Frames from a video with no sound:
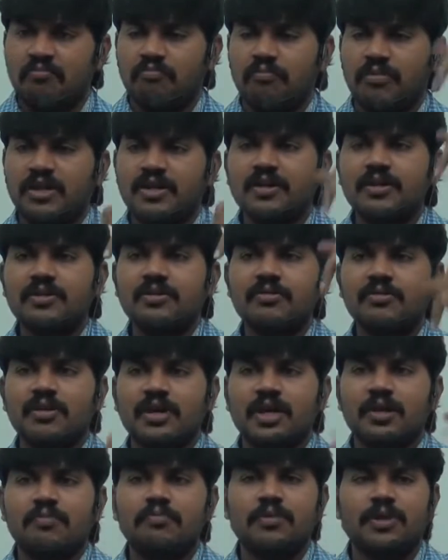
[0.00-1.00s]
Better
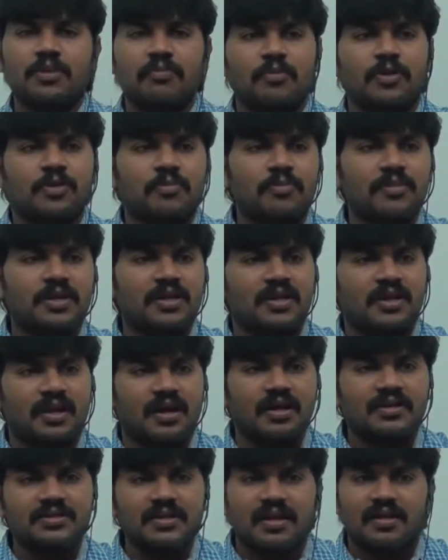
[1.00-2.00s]
to keep department
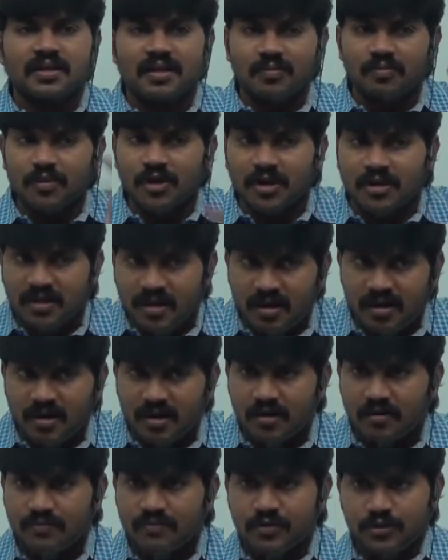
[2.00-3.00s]
class as the part
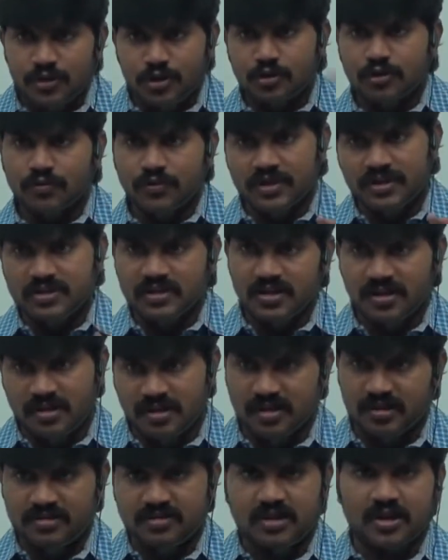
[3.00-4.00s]
of university
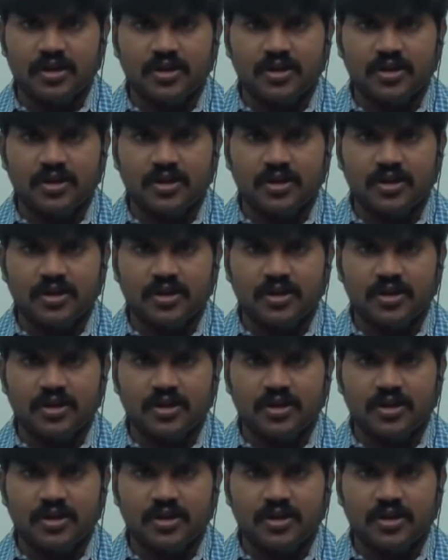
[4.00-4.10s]
class.